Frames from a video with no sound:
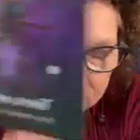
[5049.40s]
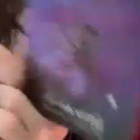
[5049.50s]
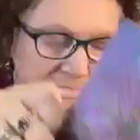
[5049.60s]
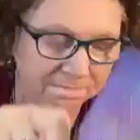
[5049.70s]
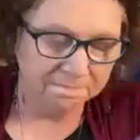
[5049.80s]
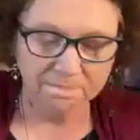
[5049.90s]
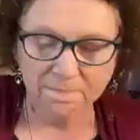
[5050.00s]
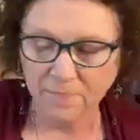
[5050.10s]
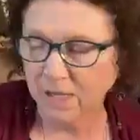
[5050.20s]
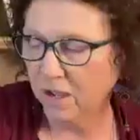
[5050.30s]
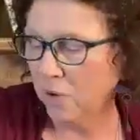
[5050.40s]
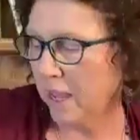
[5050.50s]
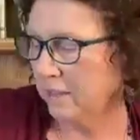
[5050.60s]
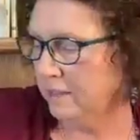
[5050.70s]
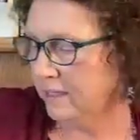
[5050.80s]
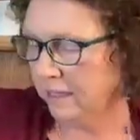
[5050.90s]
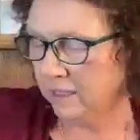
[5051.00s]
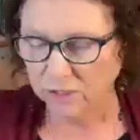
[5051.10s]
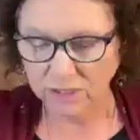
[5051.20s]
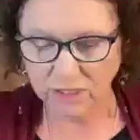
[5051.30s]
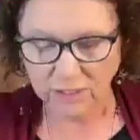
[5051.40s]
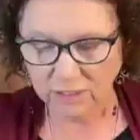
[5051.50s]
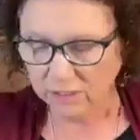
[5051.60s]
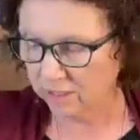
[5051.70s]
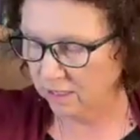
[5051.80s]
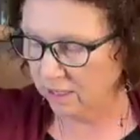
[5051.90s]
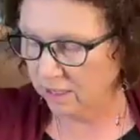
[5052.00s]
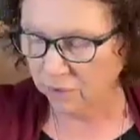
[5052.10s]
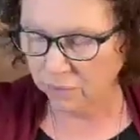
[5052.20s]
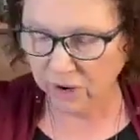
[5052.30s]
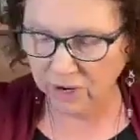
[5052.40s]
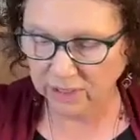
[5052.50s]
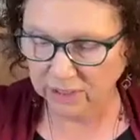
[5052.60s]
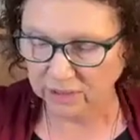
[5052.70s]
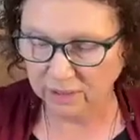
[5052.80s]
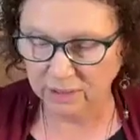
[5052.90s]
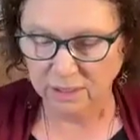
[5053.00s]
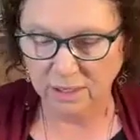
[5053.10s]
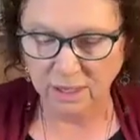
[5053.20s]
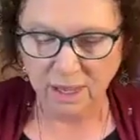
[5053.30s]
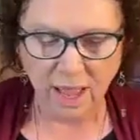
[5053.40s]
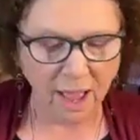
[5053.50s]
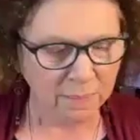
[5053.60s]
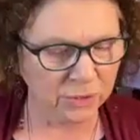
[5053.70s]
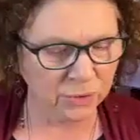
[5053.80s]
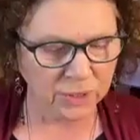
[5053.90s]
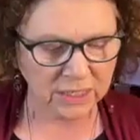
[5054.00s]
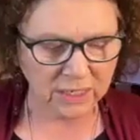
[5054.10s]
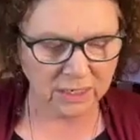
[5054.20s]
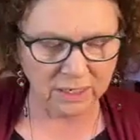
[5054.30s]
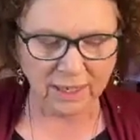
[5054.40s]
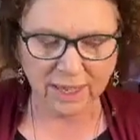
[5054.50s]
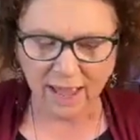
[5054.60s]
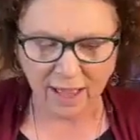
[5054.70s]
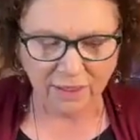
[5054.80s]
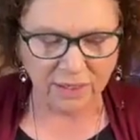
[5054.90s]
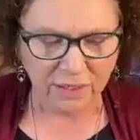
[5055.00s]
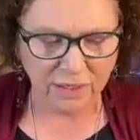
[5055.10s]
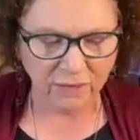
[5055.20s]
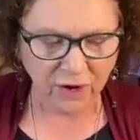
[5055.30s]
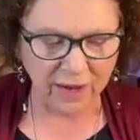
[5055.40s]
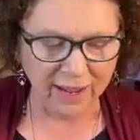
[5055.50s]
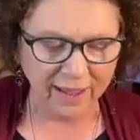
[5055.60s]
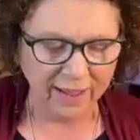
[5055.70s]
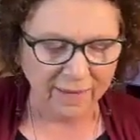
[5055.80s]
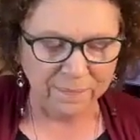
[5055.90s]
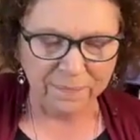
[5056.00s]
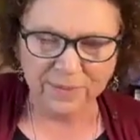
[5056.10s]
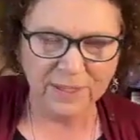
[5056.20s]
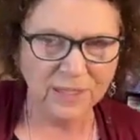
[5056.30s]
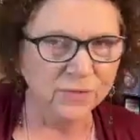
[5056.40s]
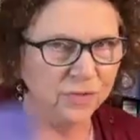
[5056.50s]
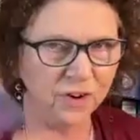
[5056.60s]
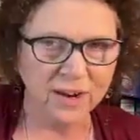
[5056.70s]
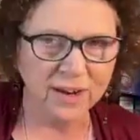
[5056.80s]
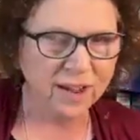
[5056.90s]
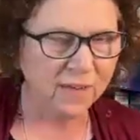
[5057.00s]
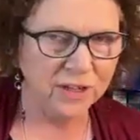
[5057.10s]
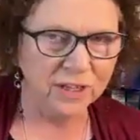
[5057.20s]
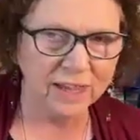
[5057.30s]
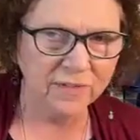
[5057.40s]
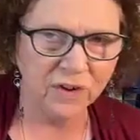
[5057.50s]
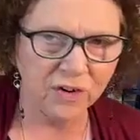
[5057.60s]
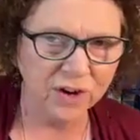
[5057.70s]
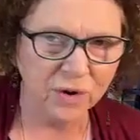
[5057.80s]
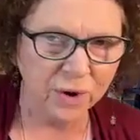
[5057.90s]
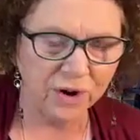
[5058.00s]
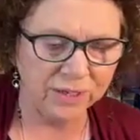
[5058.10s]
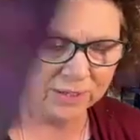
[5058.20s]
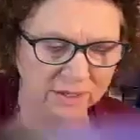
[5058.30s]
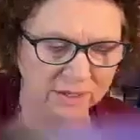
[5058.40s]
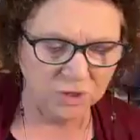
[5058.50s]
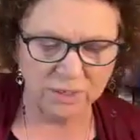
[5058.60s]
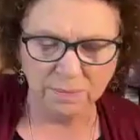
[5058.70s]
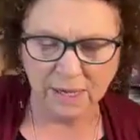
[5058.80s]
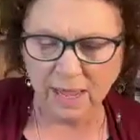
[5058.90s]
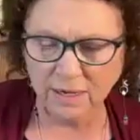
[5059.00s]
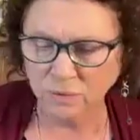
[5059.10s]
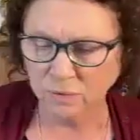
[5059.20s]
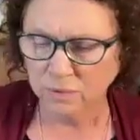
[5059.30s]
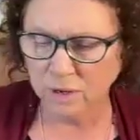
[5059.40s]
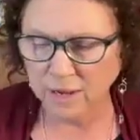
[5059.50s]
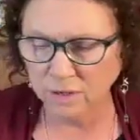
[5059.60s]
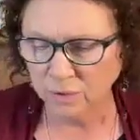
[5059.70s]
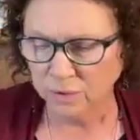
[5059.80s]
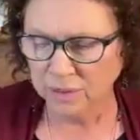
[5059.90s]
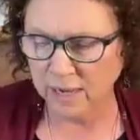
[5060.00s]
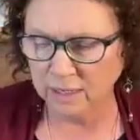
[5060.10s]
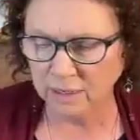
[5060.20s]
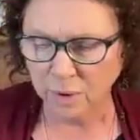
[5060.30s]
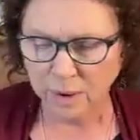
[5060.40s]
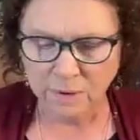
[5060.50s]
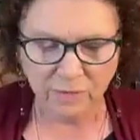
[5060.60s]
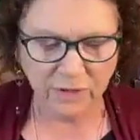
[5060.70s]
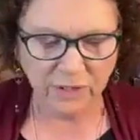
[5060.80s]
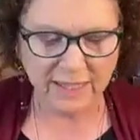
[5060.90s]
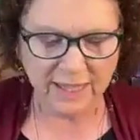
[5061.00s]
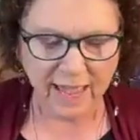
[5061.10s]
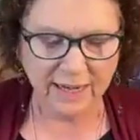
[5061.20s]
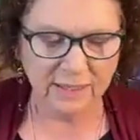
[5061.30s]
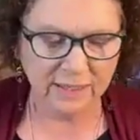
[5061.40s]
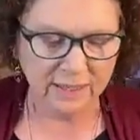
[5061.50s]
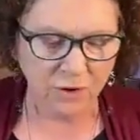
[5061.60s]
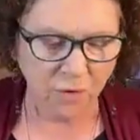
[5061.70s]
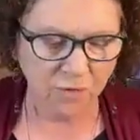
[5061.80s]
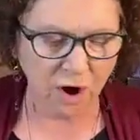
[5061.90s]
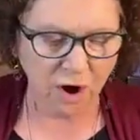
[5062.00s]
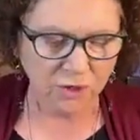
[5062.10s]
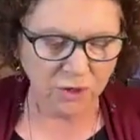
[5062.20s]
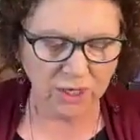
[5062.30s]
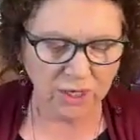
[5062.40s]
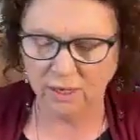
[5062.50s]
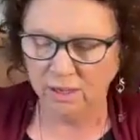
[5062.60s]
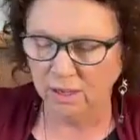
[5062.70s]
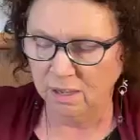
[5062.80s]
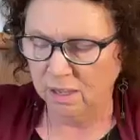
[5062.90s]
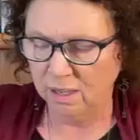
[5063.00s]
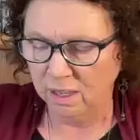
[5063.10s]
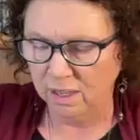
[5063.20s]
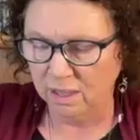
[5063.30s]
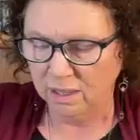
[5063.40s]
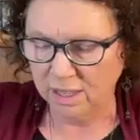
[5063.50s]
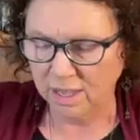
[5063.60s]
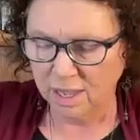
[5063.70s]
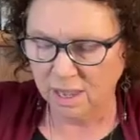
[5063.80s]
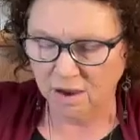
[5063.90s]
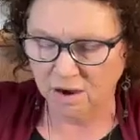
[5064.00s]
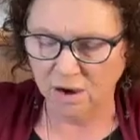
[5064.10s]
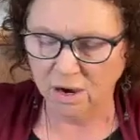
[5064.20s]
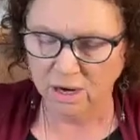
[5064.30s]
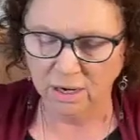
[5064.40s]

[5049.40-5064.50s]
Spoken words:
Okay, let's take a look. Aquarius. I'm interested. Yeah, this is very, I feel like very Aquarius energy to me. I don't know exactly why, but I feel like that is the overarching thing here.